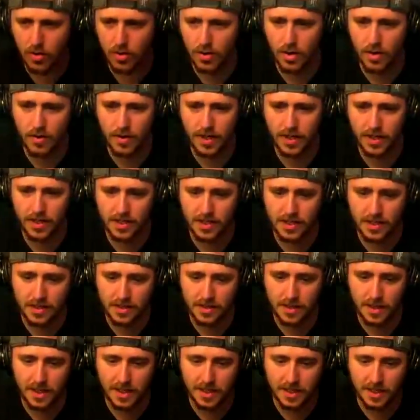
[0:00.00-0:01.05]
no, he
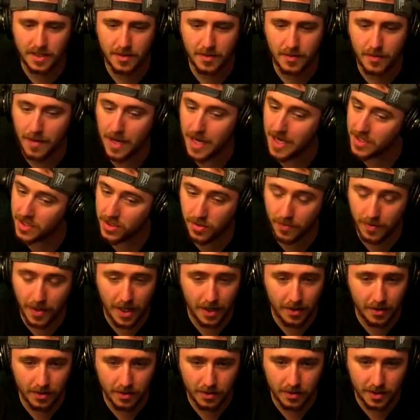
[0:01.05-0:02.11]
just—he's the
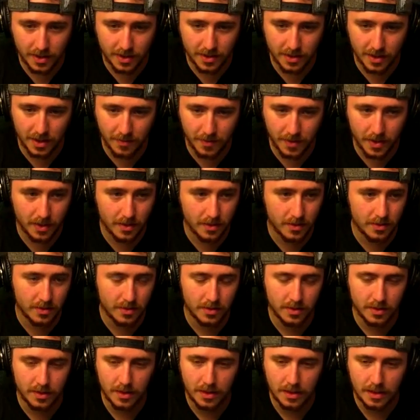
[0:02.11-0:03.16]
masturbator. He's, I mean,
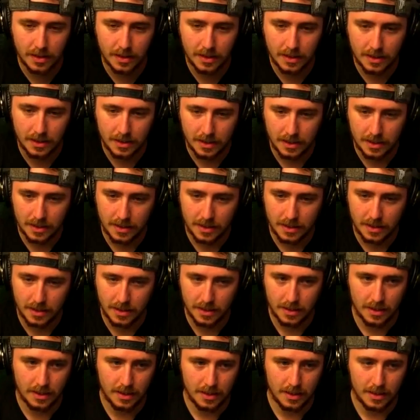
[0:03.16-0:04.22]
Cody, John, is this what
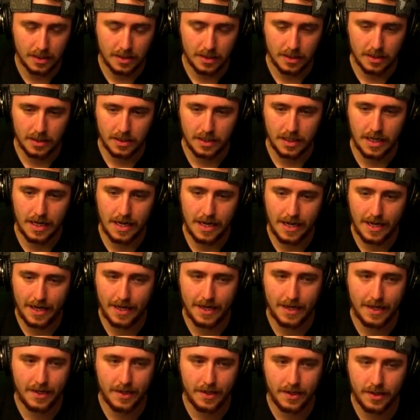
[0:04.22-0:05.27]
gonna you work? doing, dude?
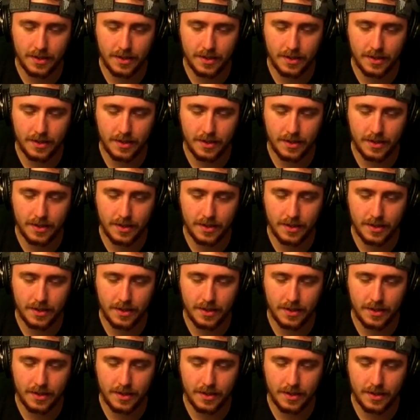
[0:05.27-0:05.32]
I don't